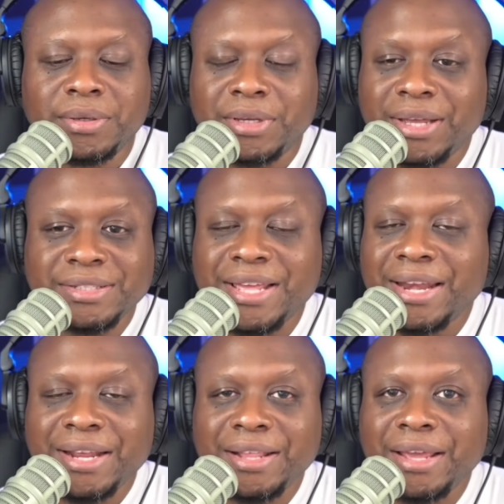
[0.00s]
because
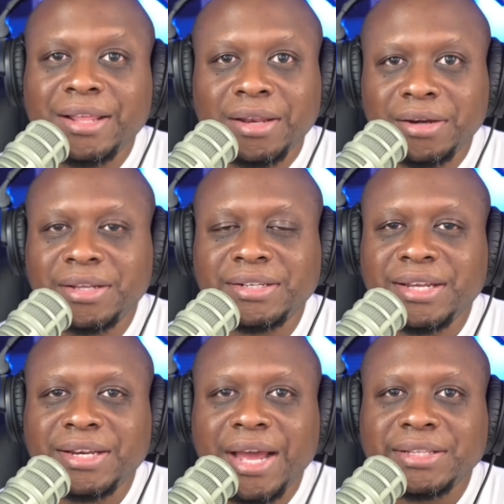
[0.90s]
they clearly
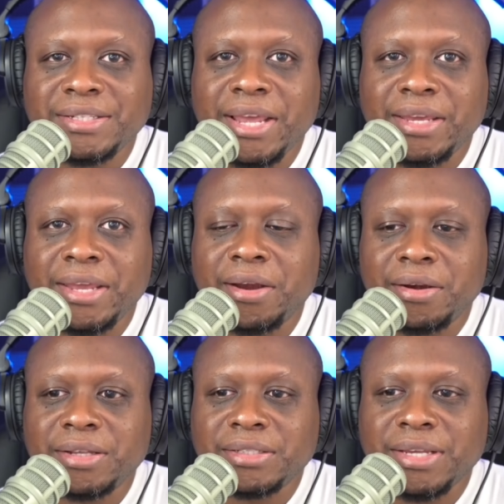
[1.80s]
did not take
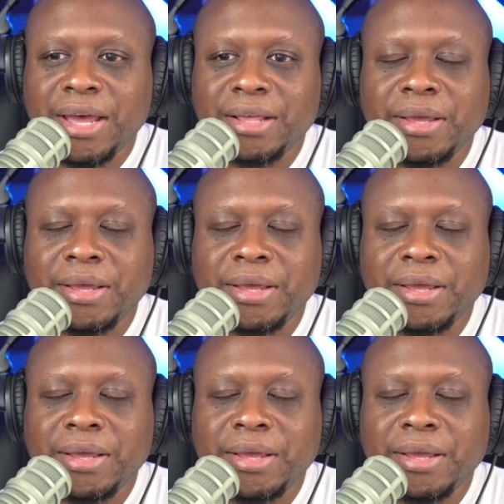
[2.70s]
care of this guy.